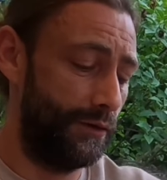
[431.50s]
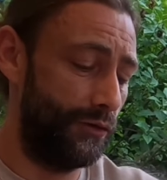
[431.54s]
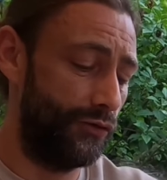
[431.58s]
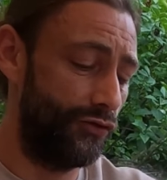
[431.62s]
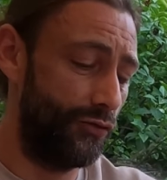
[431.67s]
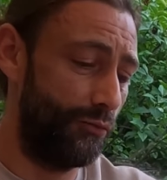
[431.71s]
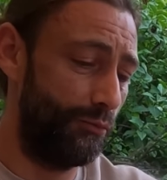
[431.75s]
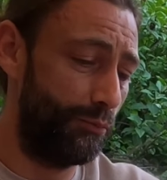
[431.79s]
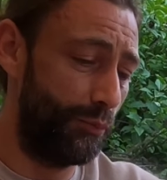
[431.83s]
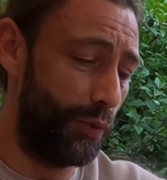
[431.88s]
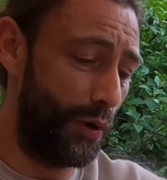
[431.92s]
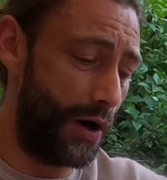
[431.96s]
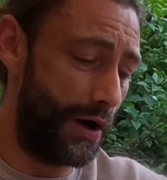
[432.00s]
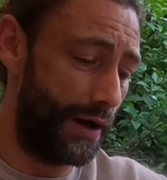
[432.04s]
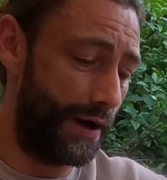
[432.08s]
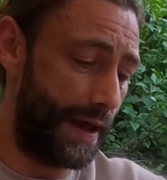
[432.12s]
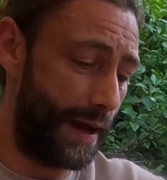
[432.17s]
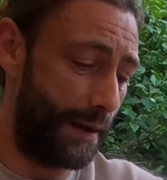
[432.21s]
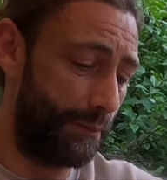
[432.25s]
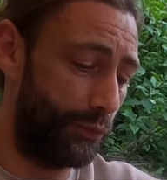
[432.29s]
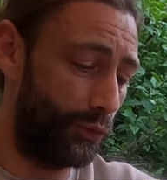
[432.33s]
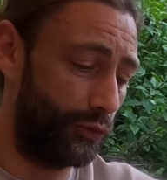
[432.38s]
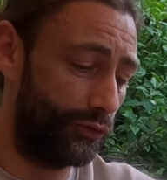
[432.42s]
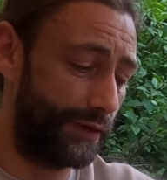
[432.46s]
some
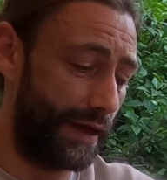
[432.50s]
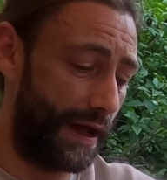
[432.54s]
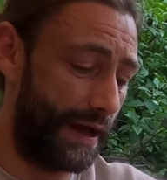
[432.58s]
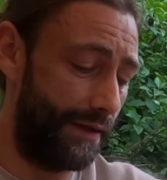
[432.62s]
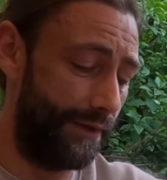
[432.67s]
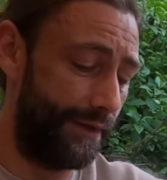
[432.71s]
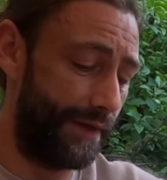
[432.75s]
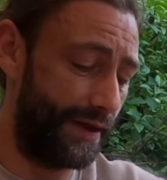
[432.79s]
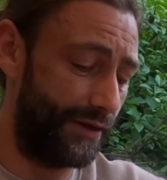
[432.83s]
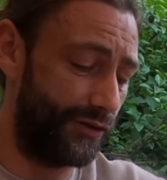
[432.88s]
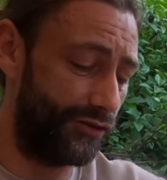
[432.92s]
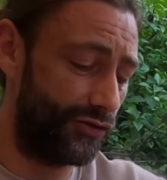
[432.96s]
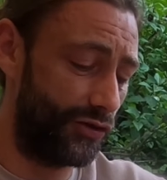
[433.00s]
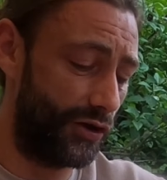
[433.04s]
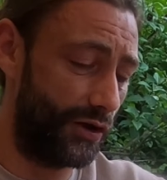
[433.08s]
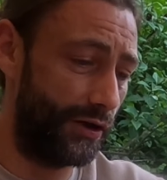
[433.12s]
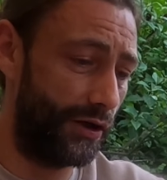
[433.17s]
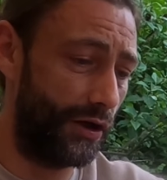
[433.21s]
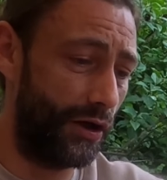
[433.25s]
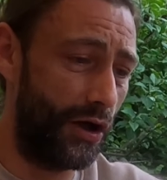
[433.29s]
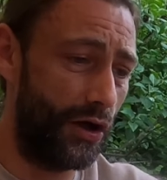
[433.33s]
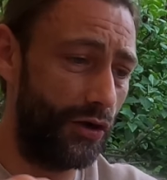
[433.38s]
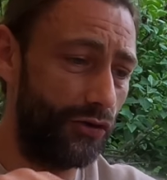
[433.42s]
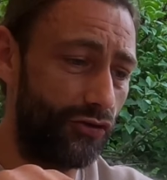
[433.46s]
pineapple down that
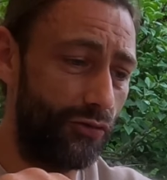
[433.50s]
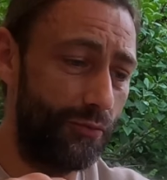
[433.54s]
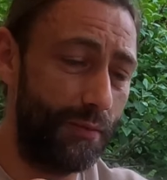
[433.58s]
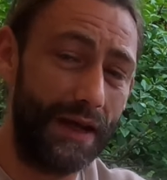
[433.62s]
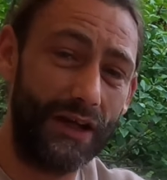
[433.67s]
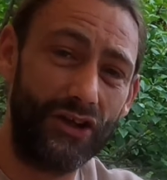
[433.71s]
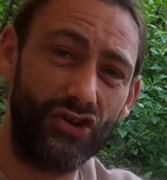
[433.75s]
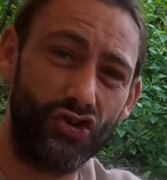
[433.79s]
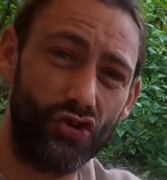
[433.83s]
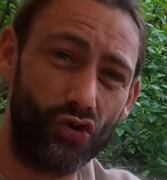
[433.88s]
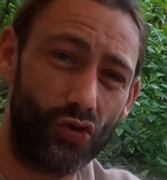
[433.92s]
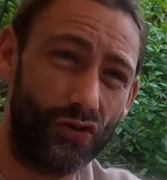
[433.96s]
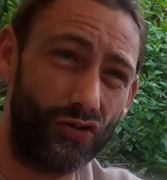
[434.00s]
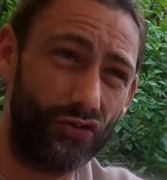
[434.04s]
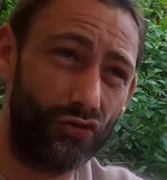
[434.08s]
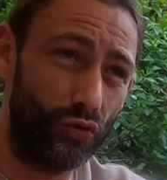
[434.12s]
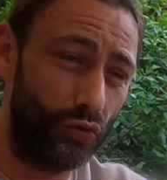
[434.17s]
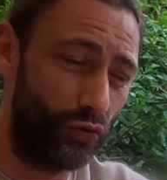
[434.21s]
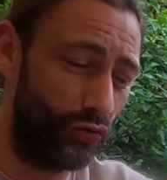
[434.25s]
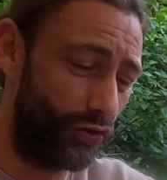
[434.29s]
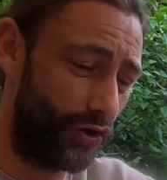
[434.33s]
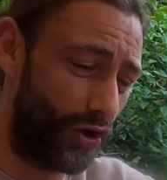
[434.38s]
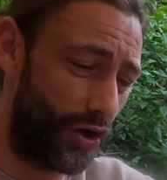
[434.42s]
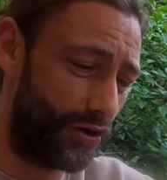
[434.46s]
side. I like to make sure it's
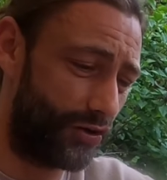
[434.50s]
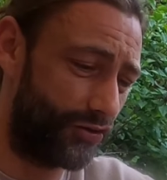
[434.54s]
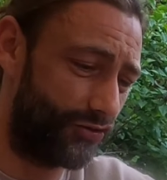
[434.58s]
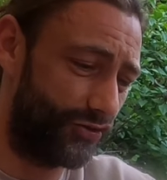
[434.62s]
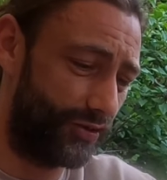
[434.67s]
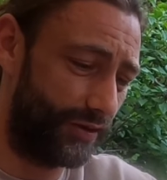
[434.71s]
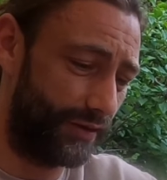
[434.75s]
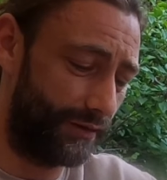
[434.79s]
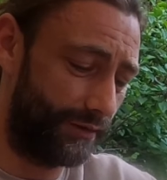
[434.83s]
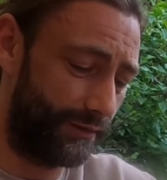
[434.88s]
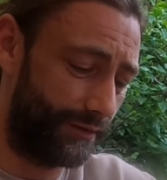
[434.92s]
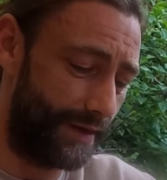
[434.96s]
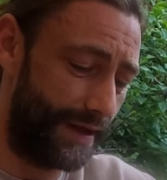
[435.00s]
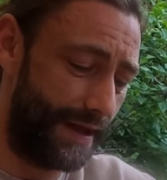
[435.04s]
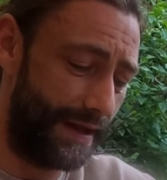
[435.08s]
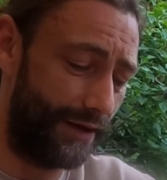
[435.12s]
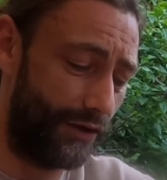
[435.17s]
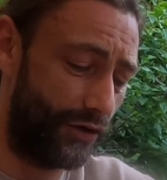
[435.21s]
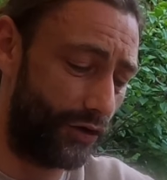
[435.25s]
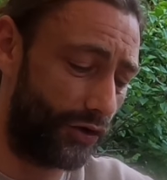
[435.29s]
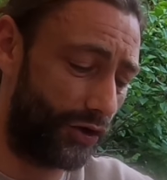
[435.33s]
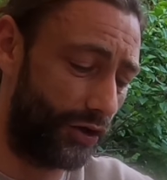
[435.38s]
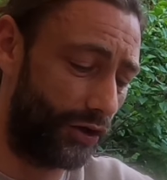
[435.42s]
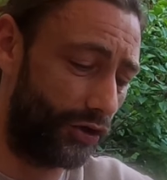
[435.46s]
all nice
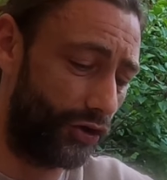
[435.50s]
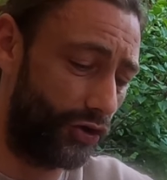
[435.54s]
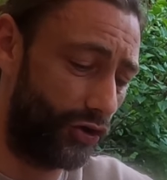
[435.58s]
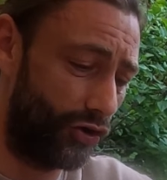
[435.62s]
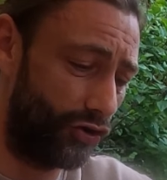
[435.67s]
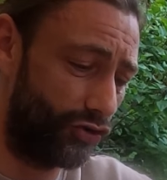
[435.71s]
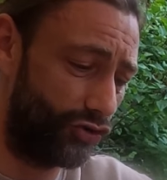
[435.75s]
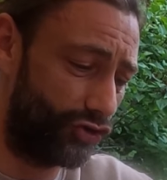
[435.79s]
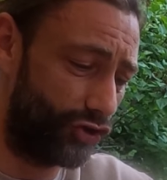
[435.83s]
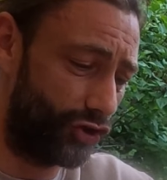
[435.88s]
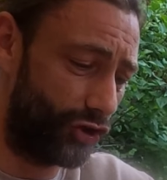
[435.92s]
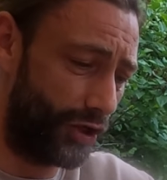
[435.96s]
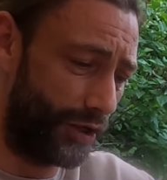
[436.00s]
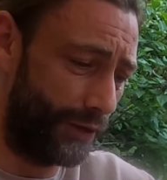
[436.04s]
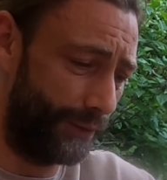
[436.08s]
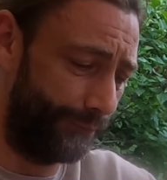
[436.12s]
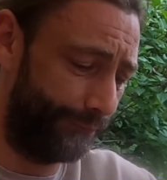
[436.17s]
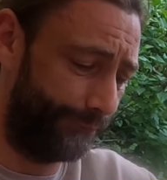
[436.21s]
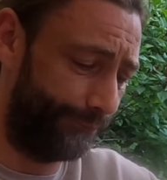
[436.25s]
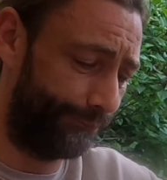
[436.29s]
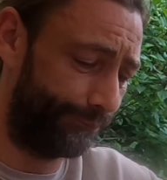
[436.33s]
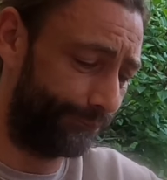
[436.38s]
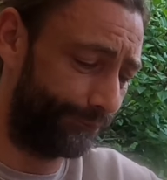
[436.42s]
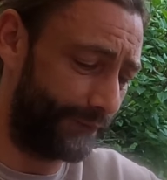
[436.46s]
and looking good, you know.
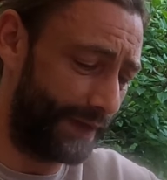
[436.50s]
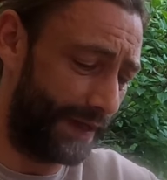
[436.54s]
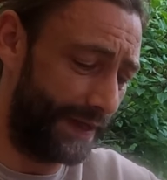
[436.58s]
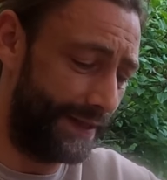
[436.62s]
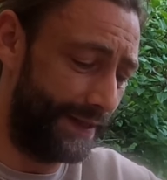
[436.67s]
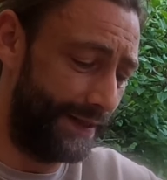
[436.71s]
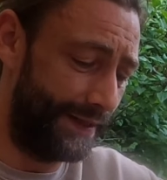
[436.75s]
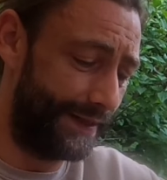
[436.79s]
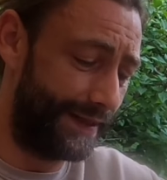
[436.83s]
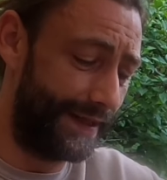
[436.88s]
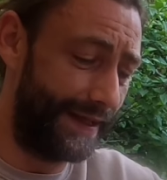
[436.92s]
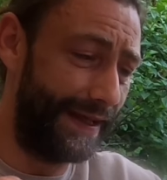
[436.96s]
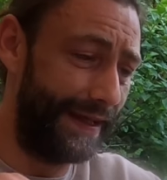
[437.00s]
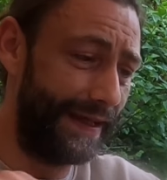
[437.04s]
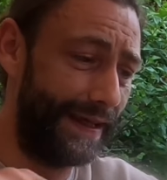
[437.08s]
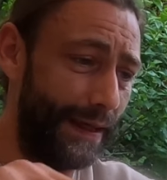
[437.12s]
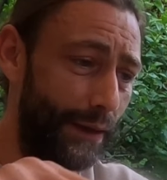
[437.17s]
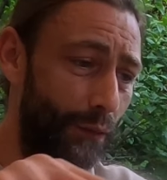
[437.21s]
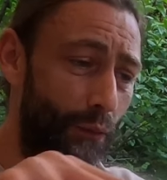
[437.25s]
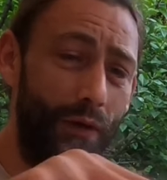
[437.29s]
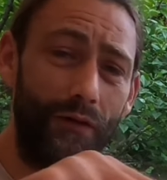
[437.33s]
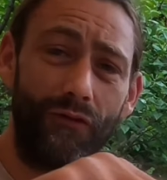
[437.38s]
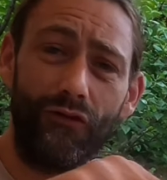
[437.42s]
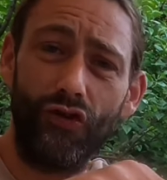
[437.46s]
You
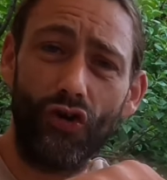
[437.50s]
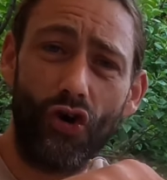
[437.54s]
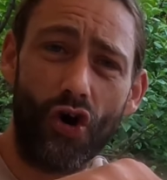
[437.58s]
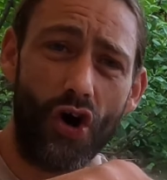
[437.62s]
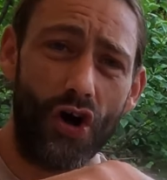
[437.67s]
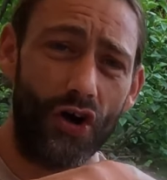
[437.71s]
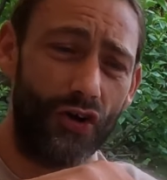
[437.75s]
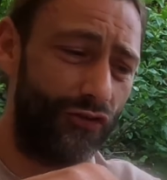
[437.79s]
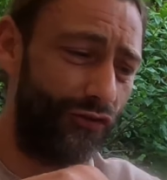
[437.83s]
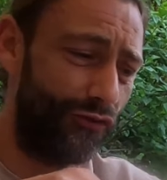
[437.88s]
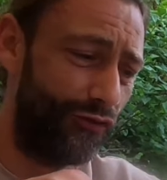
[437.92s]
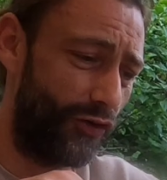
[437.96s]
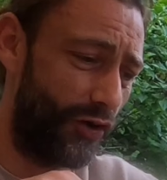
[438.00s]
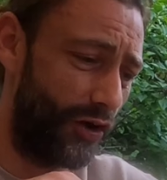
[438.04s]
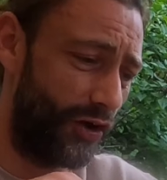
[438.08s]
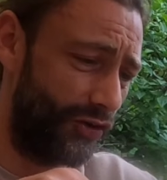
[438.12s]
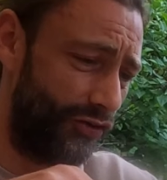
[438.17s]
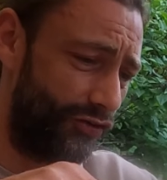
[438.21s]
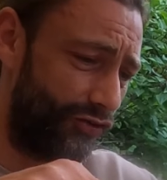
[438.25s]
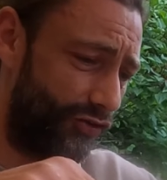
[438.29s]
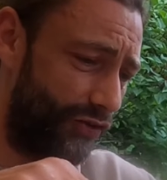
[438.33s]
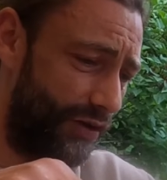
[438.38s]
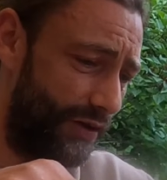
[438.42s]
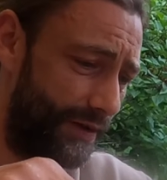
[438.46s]
eat it with your eyes
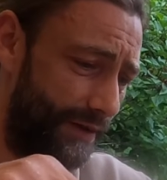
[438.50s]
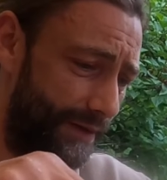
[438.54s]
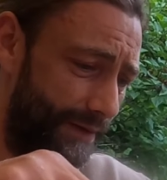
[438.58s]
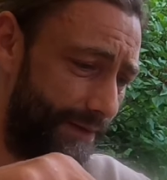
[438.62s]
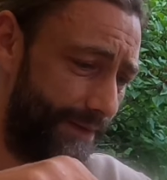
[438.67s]
first,